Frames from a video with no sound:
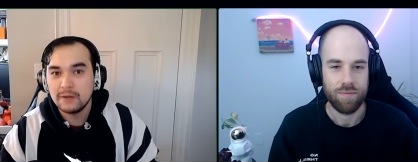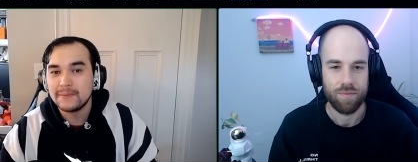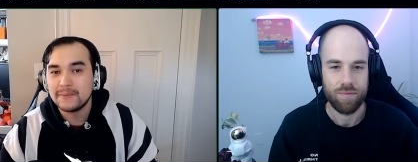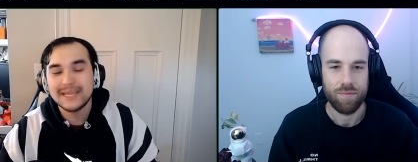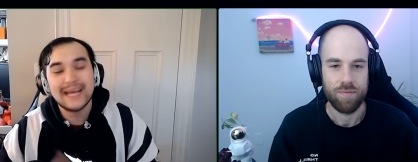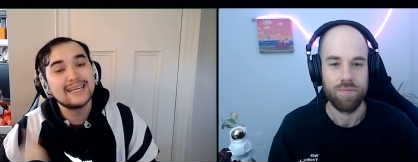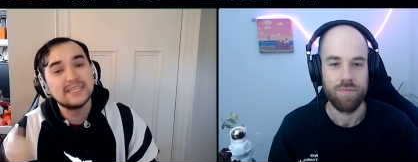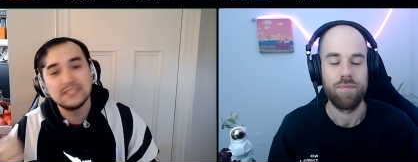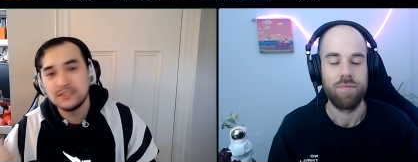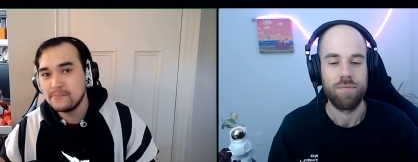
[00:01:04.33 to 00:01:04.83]
Speaker 1: But
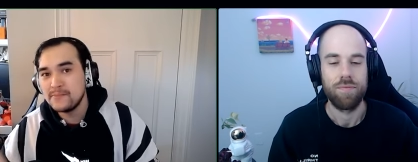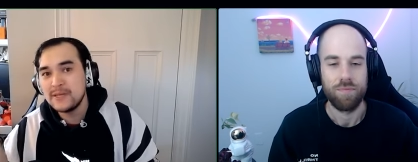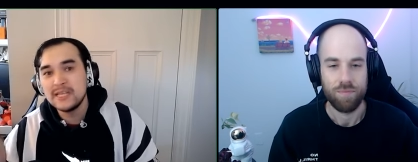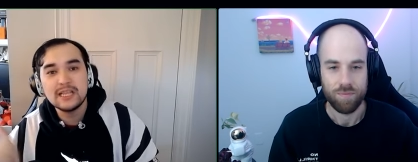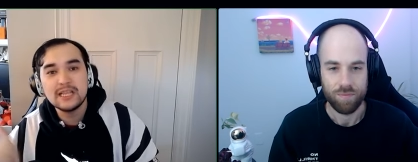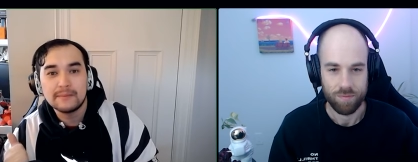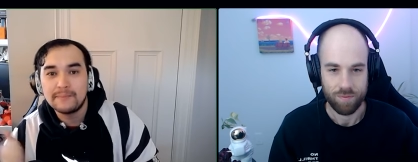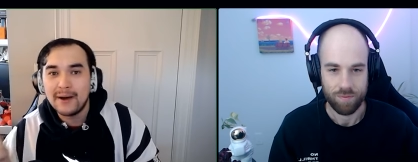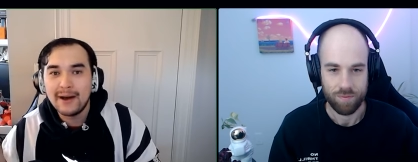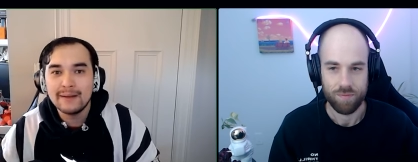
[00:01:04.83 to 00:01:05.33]
that doesn't mean
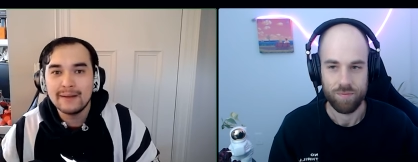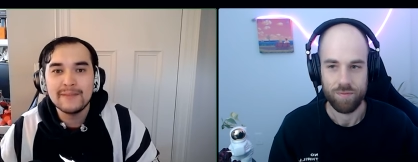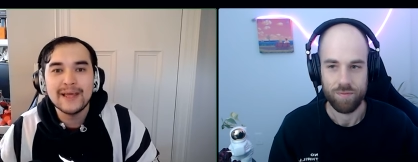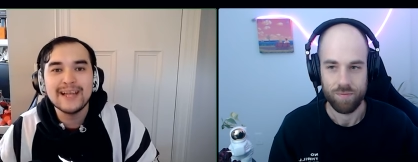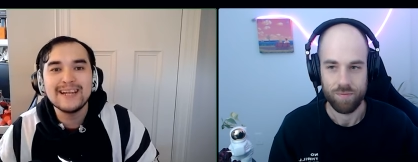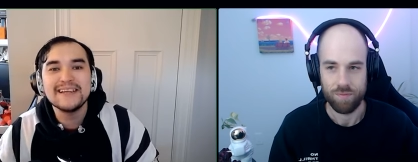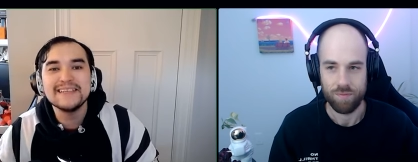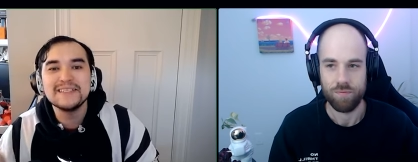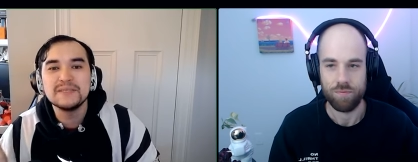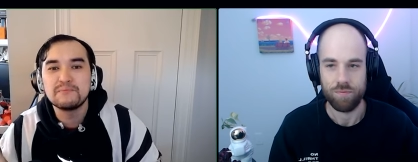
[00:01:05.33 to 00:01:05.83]
that the bottom
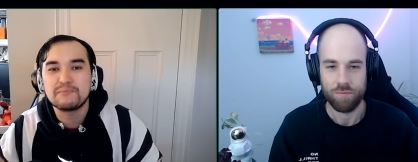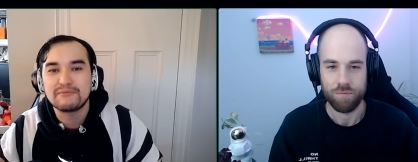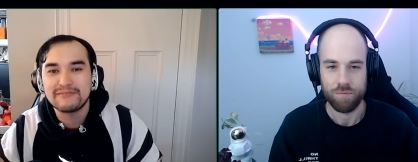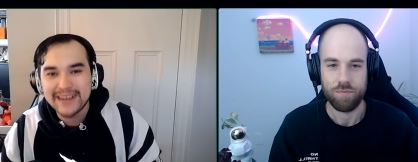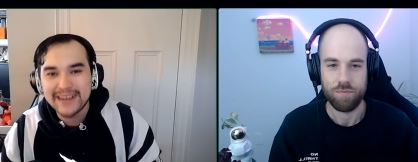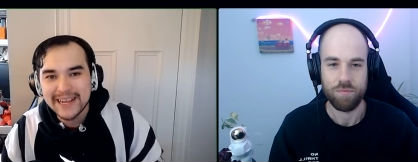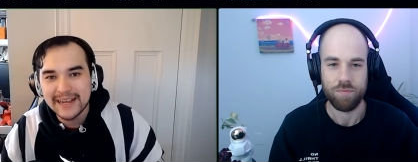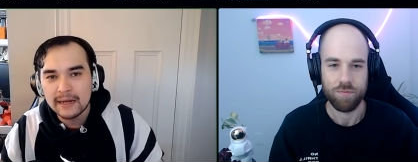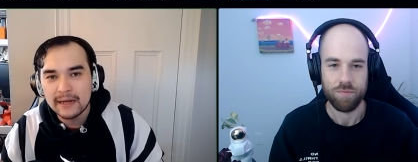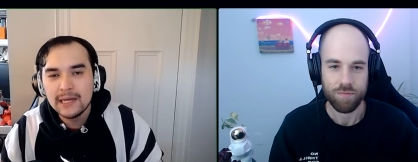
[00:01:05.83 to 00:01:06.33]
lane doesn't
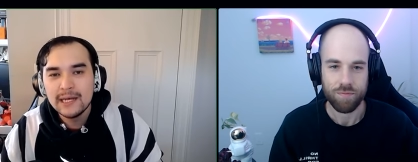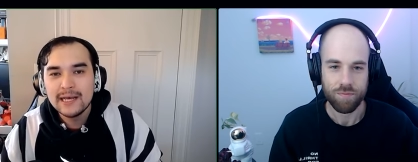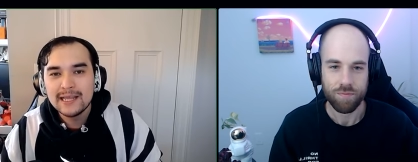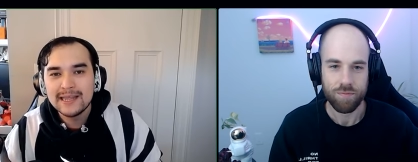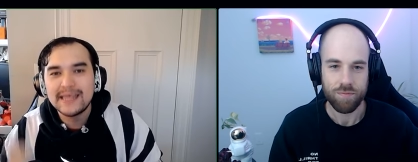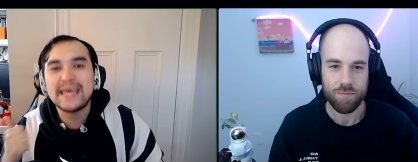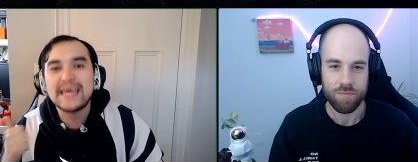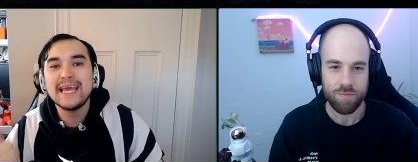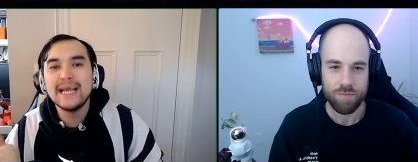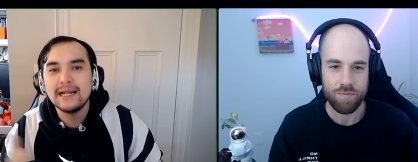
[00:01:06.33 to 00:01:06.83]
bring
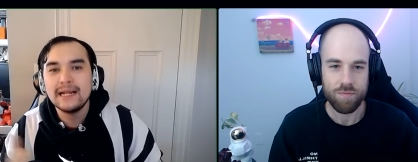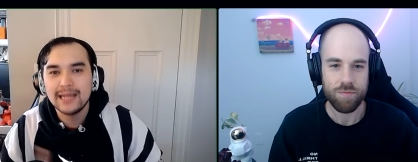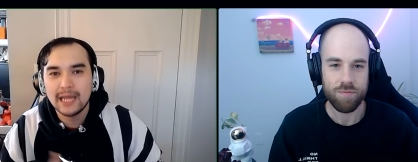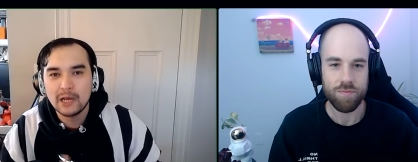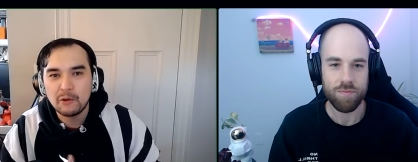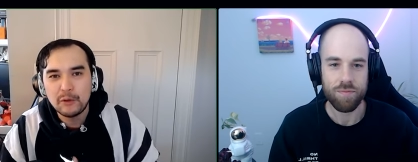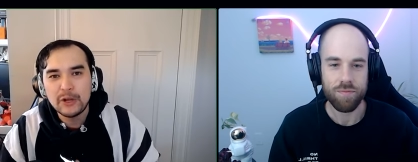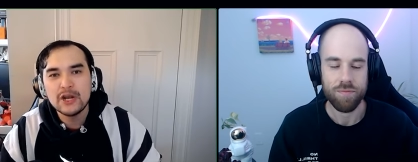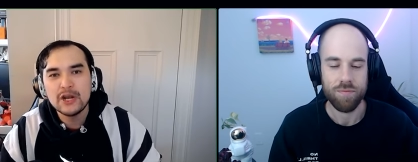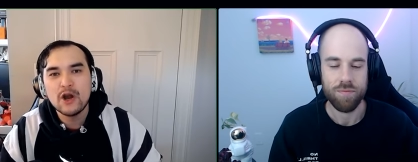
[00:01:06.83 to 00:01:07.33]
the heat
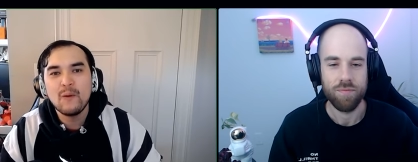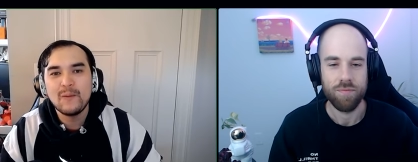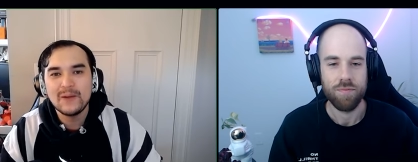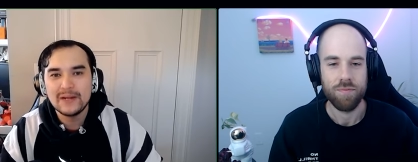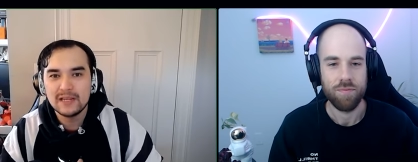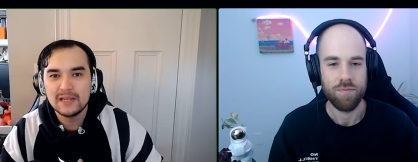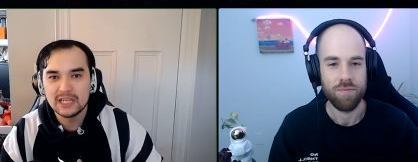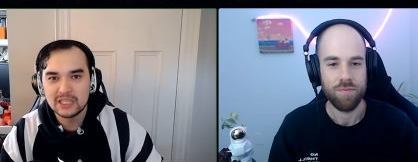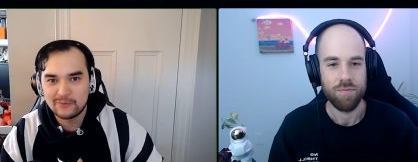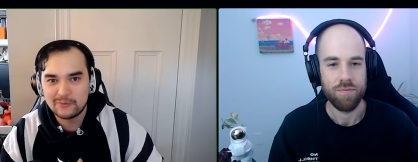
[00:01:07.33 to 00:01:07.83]
like we know it
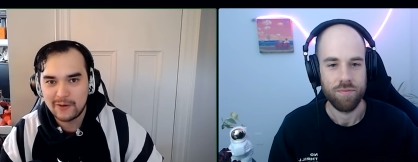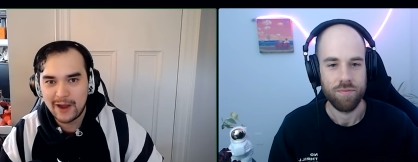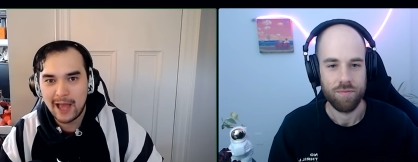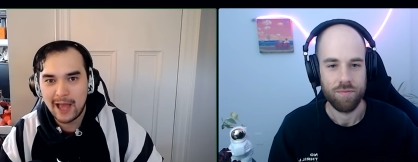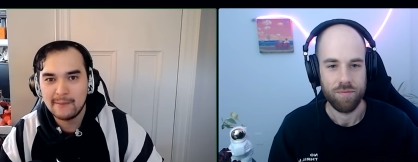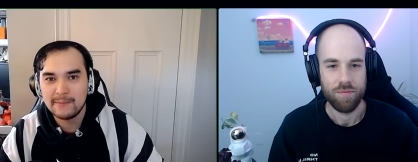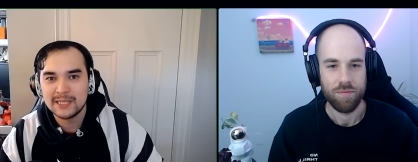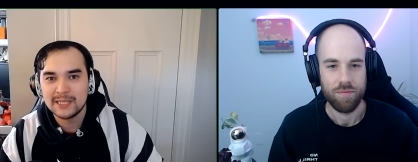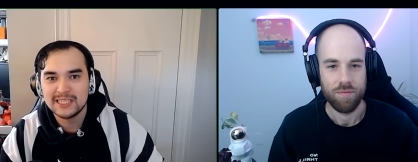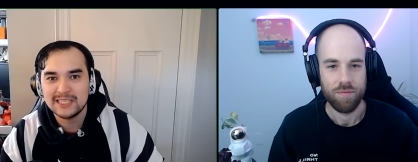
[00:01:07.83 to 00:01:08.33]
does for
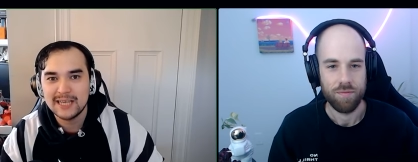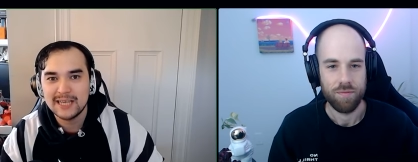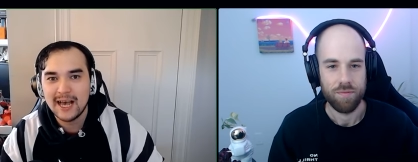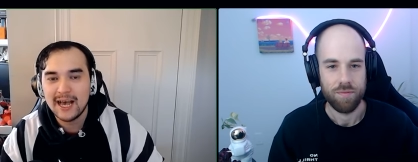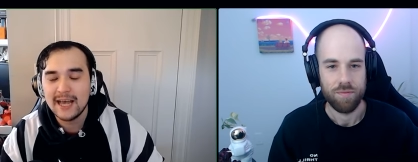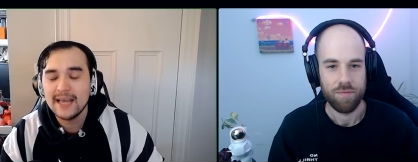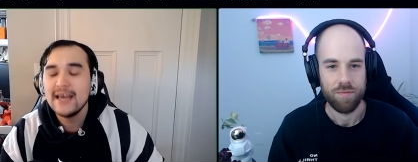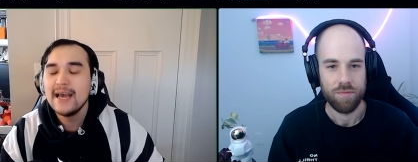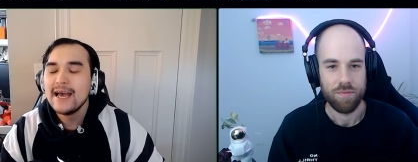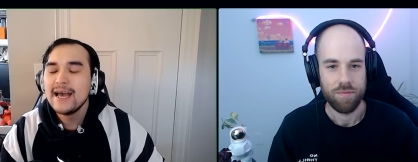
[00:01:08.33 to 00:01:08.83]

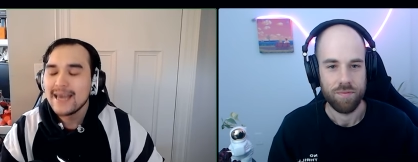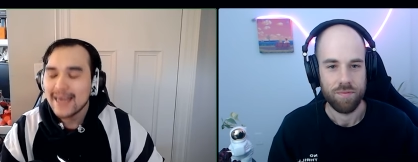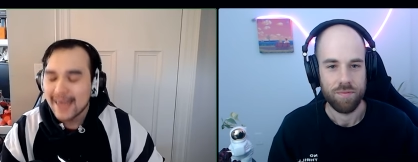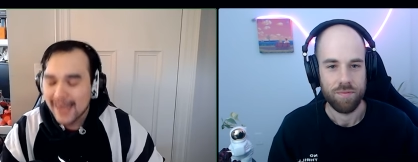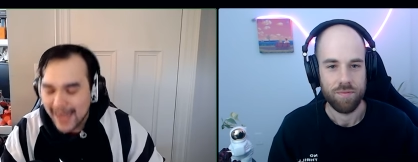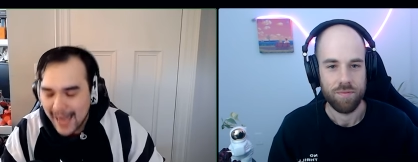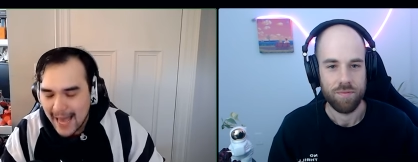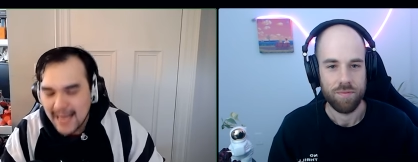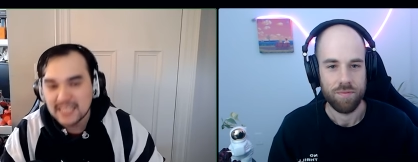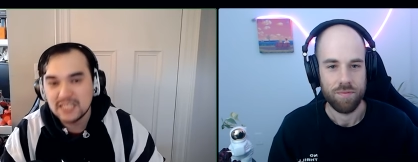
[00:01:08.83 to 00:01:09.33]
MSI.
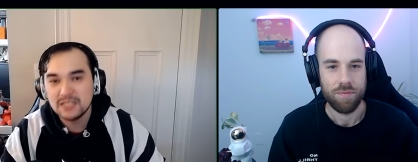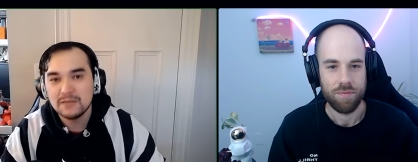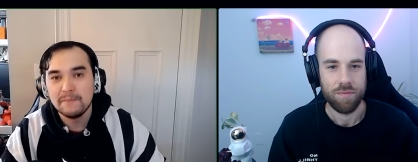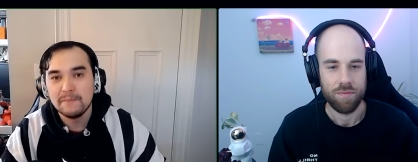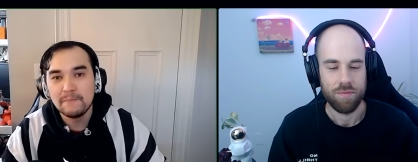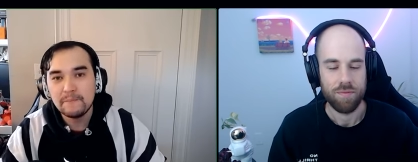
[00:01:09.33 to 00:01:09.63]
Yes,